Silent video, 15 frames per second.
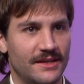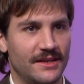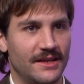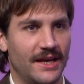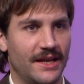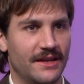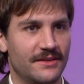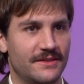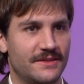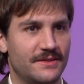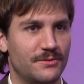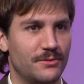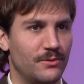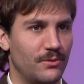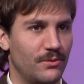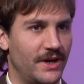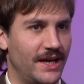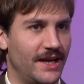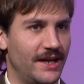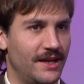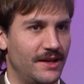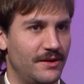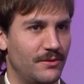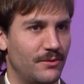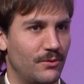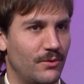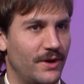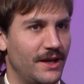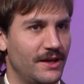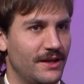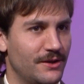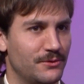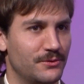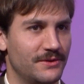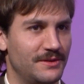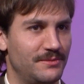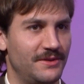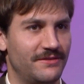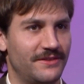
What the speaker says: and why could it be